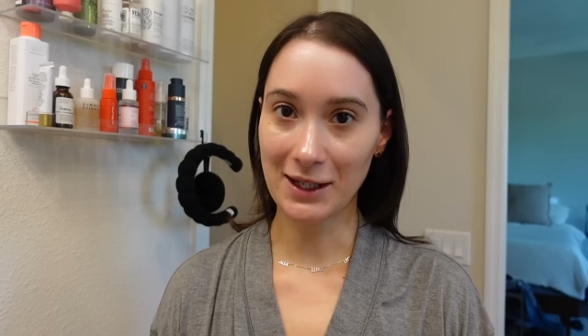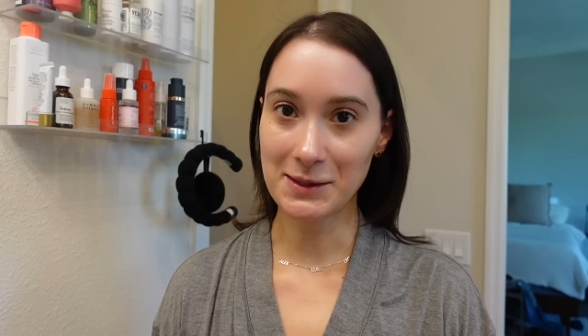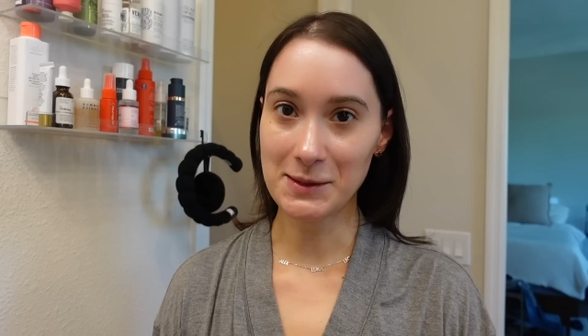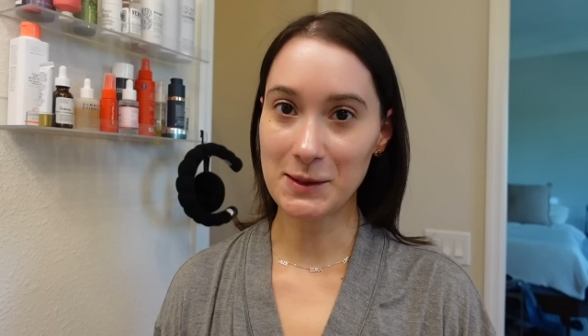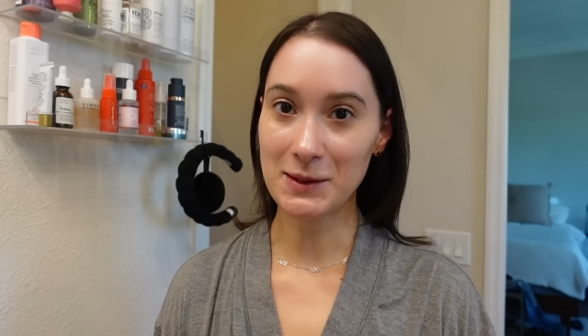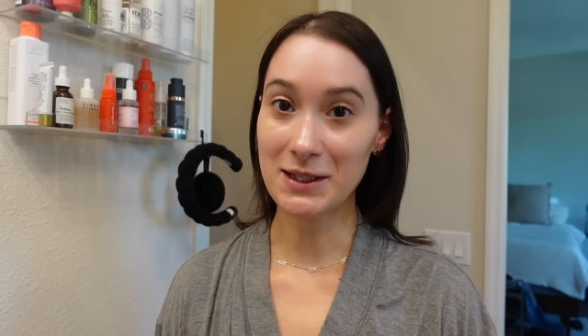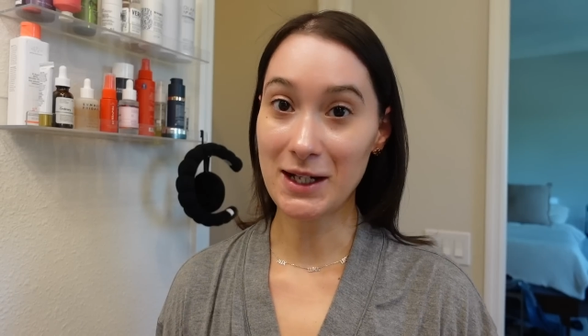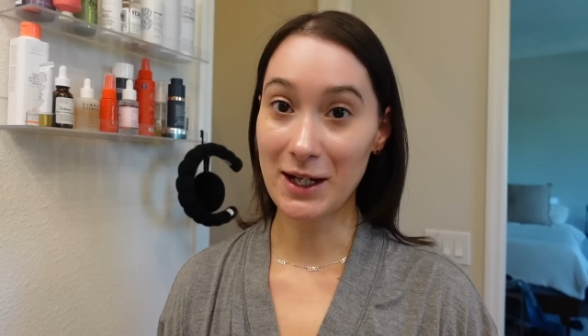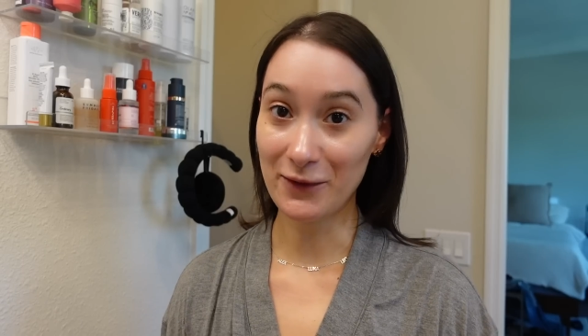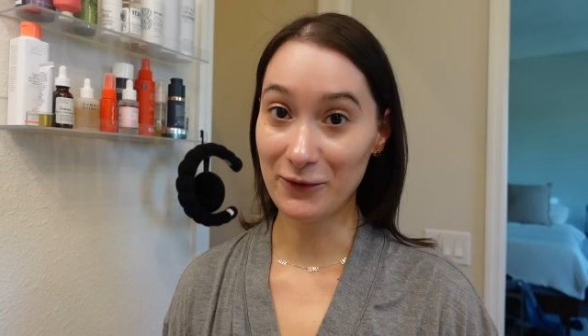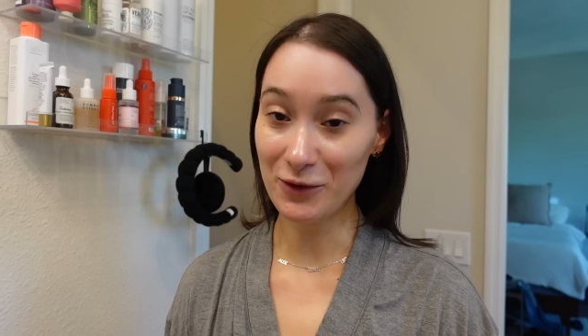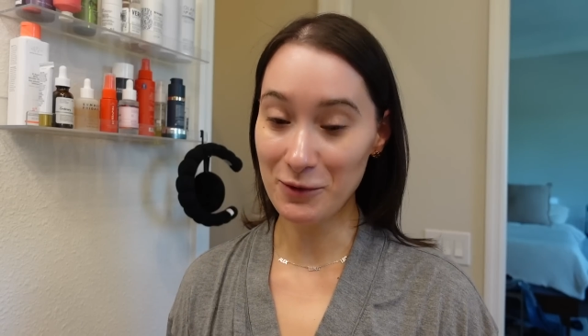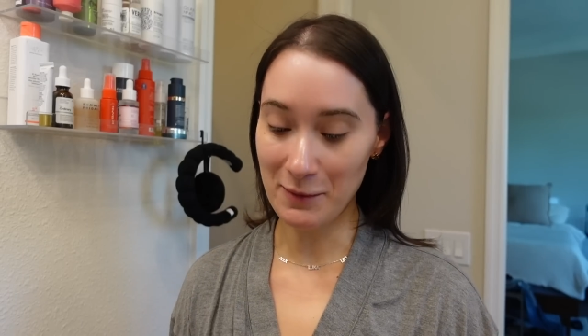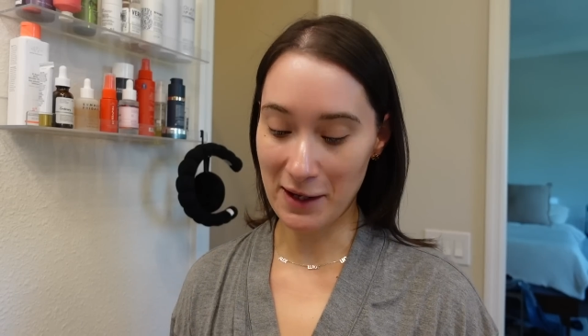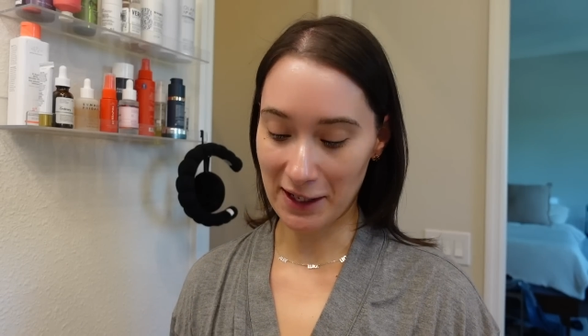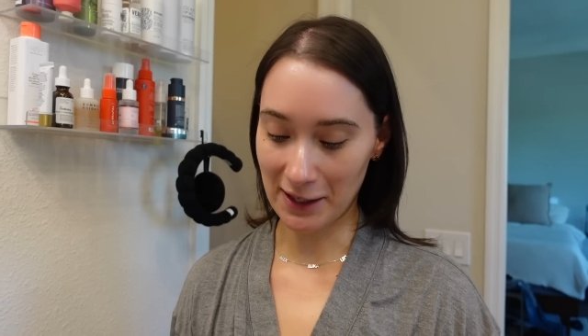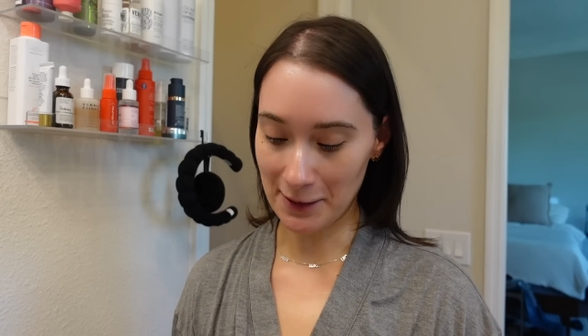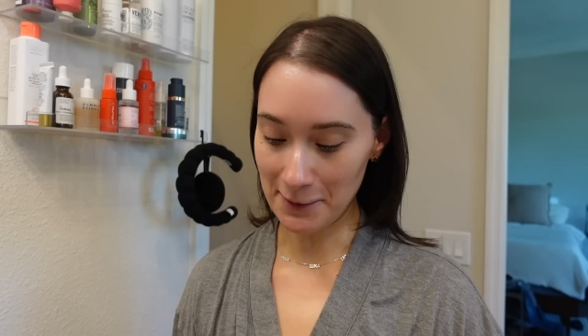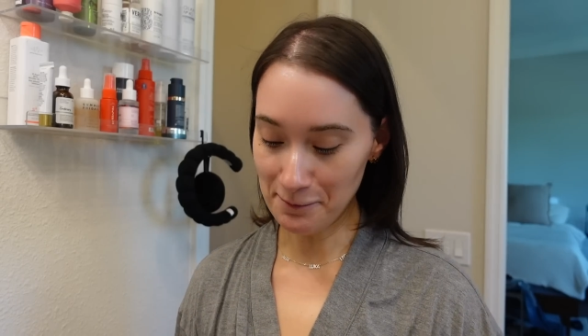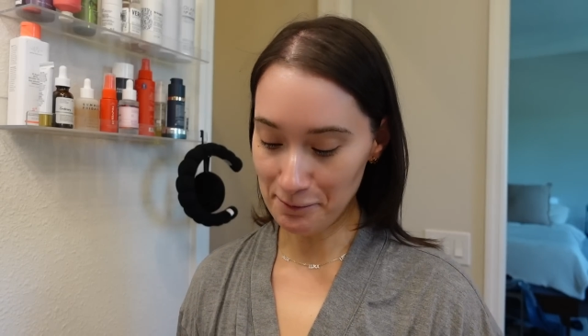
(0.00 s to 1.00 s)
so time for
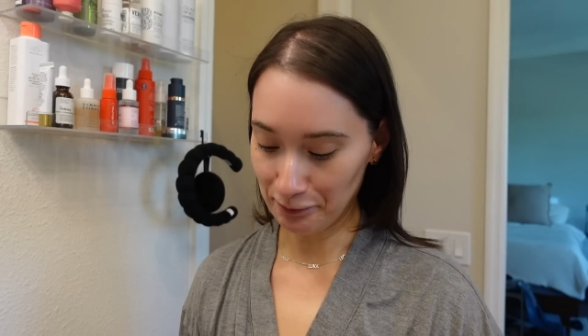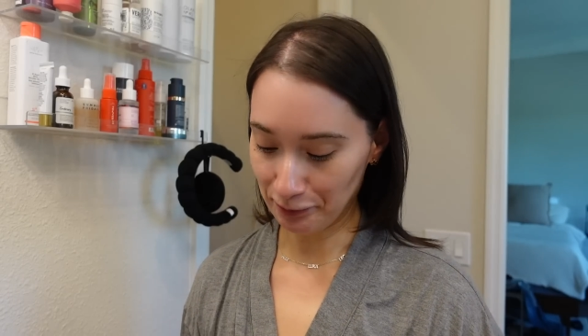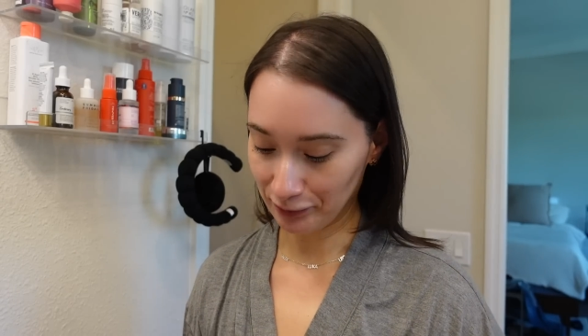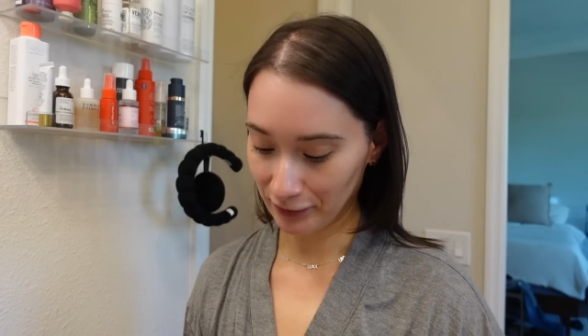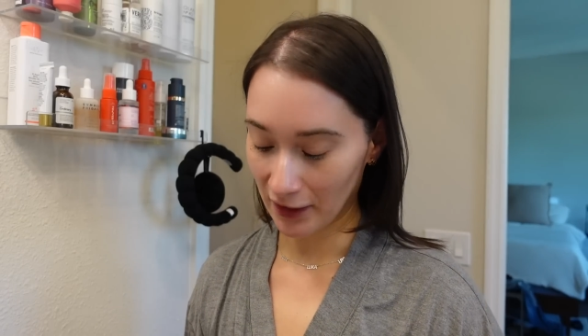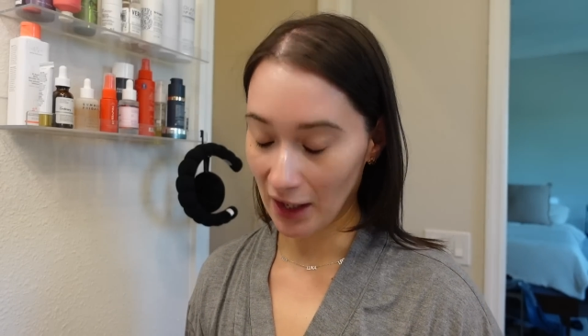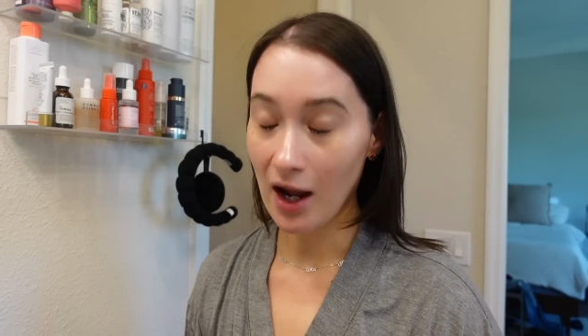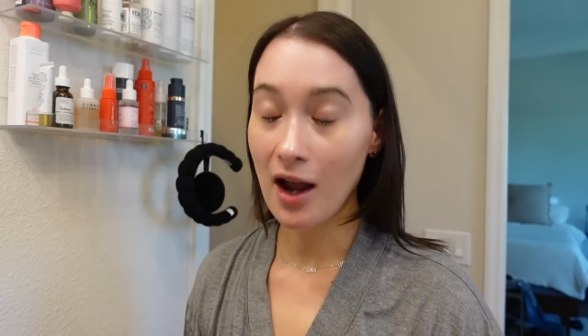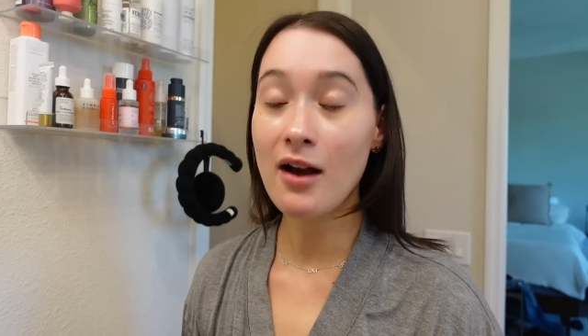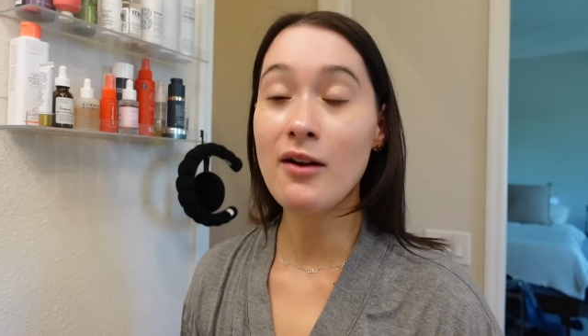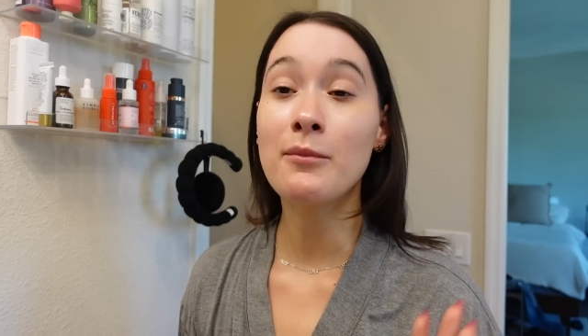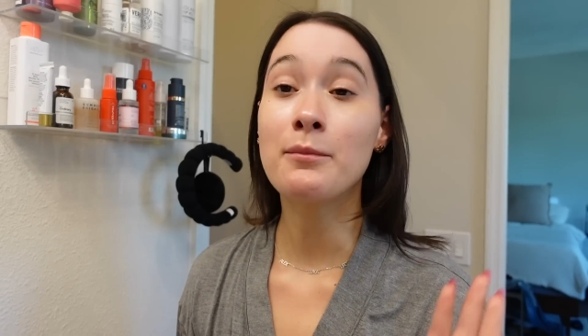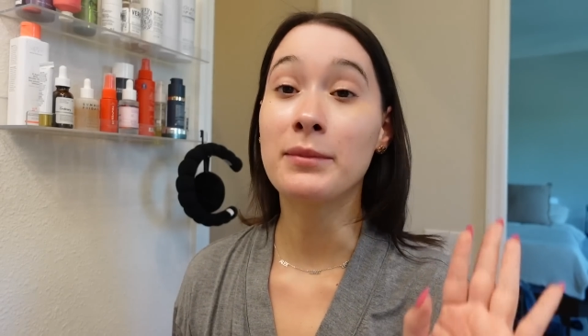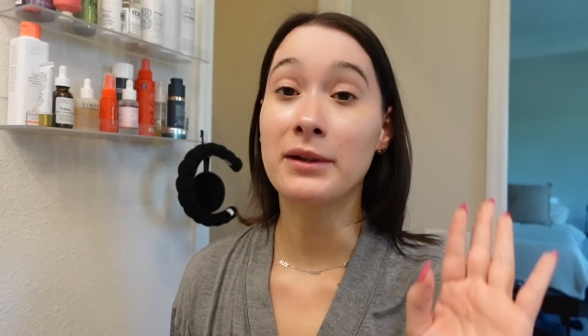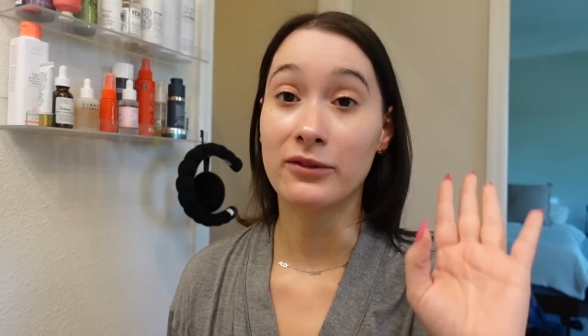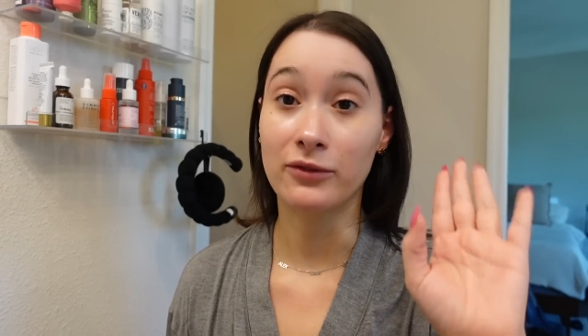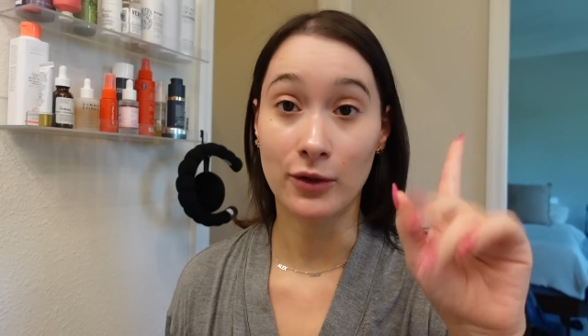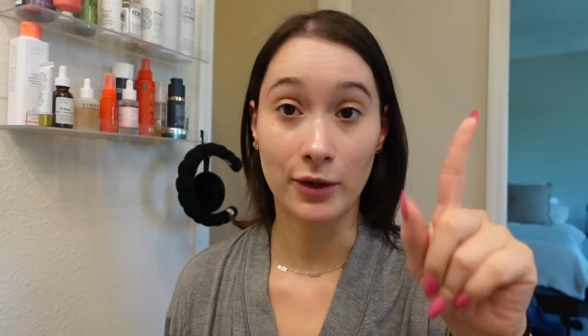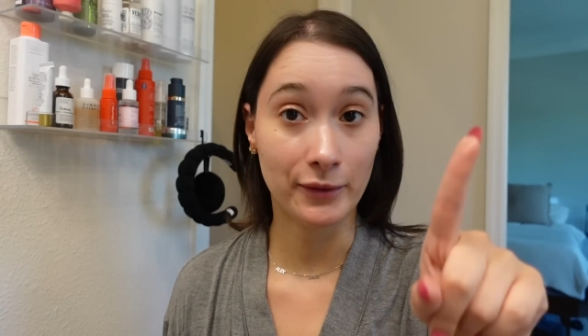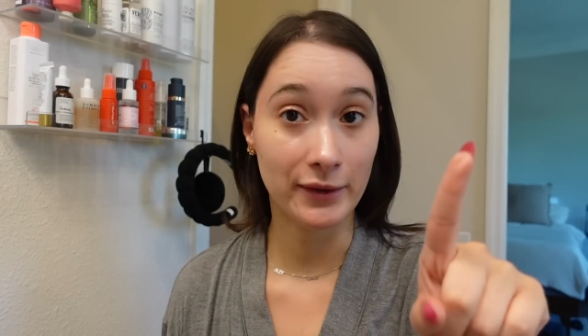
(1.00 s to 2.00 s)
makeup.
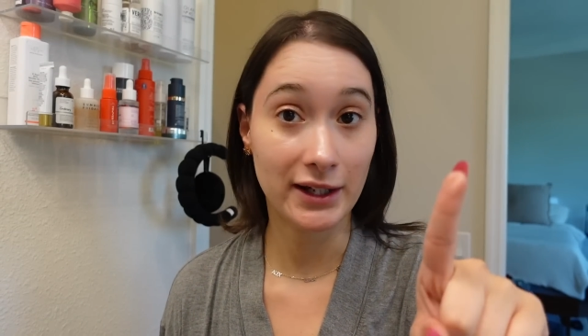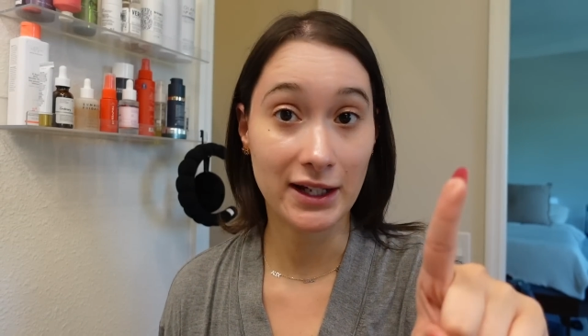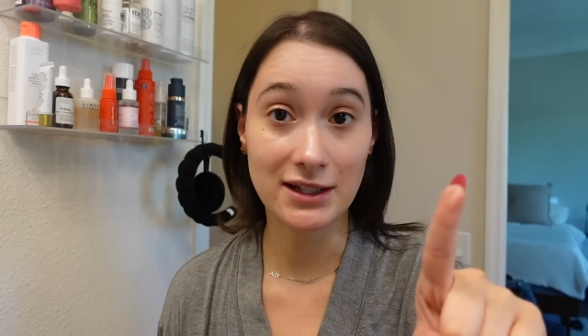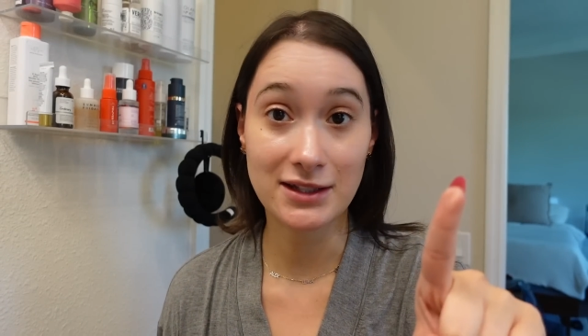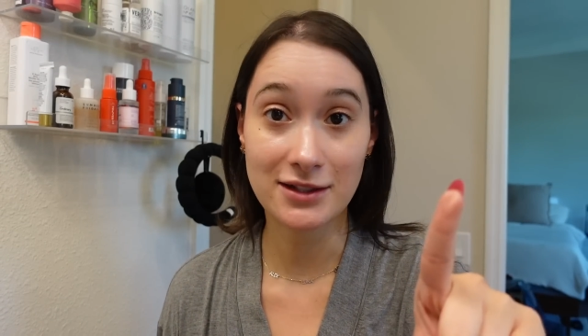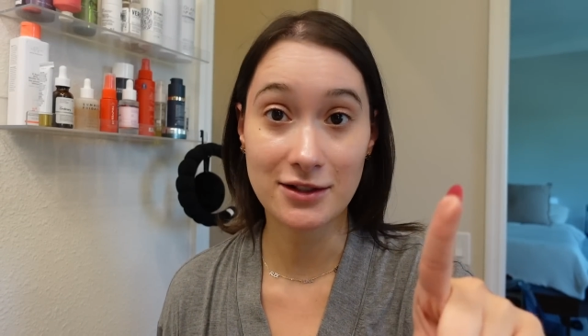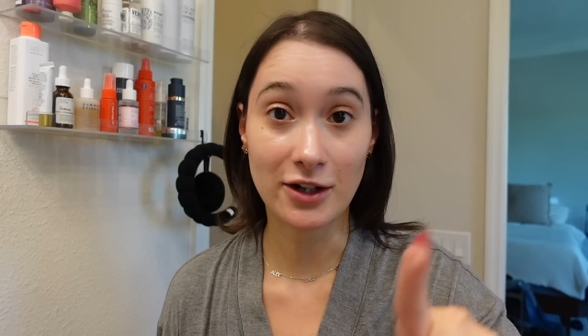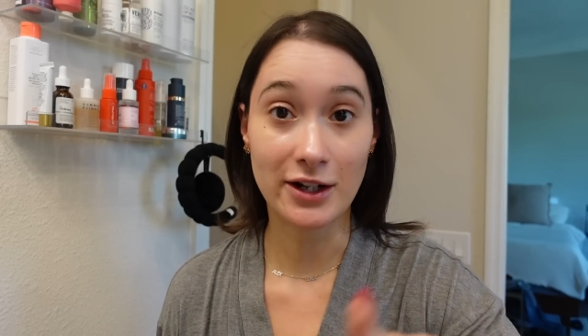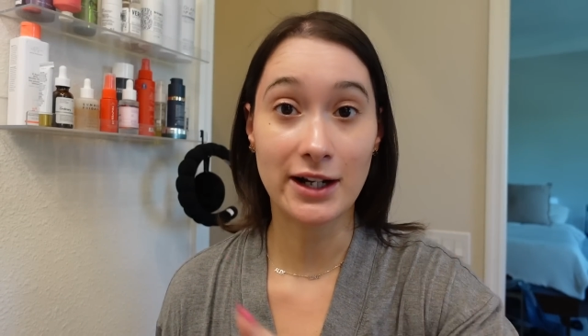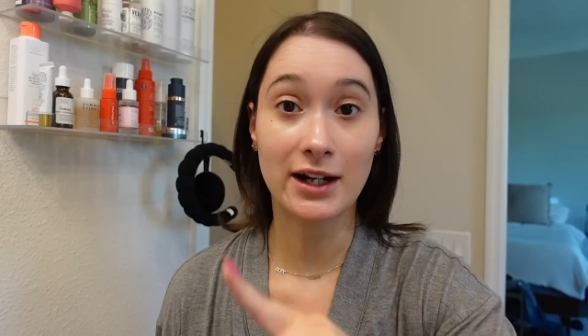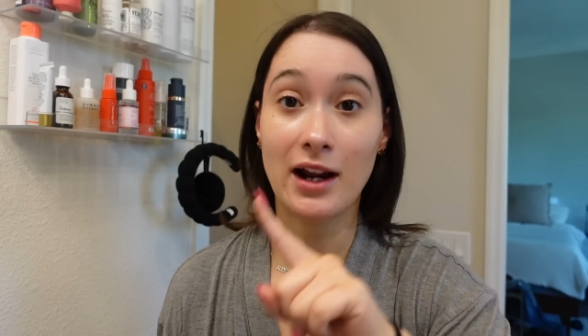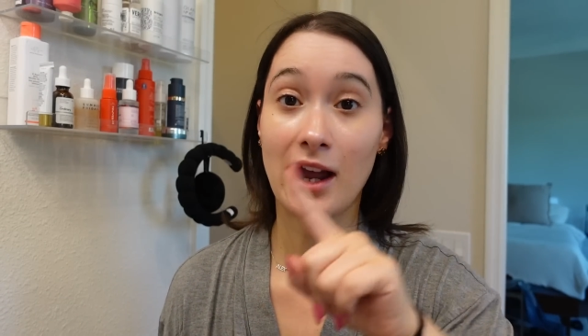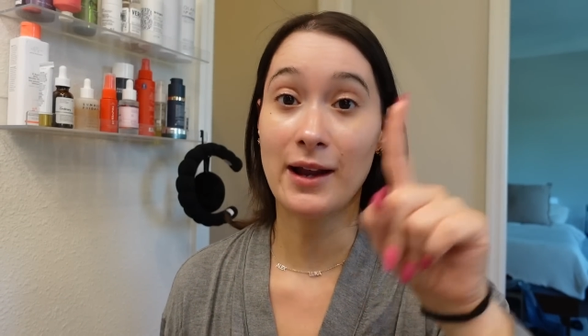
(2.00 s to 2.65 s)
Before we get started,